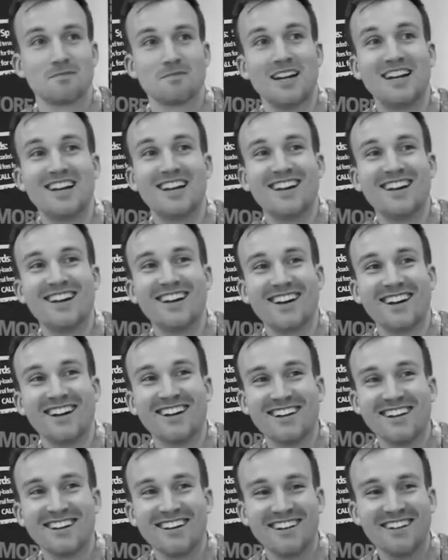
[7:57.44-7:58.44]

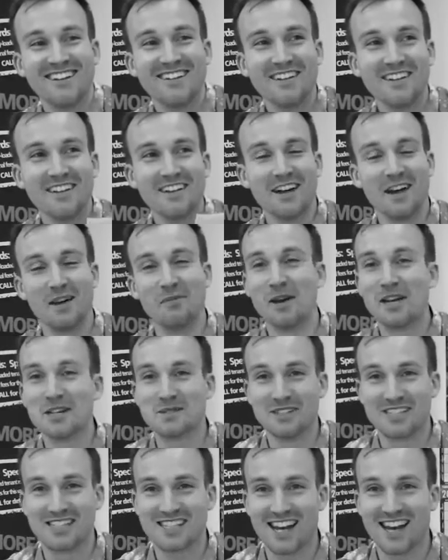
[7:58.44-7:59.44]
It
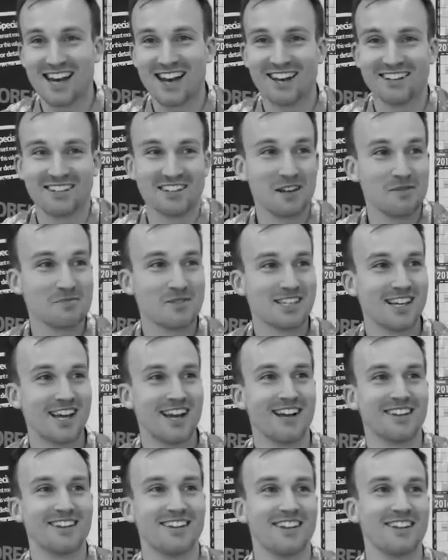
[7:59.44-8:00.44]
makes me sad. I'm
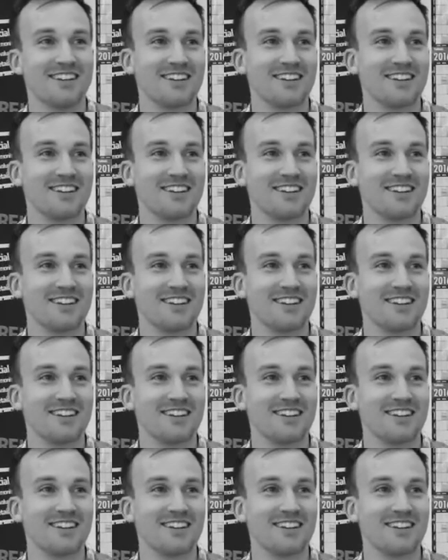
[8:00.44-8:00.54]
sad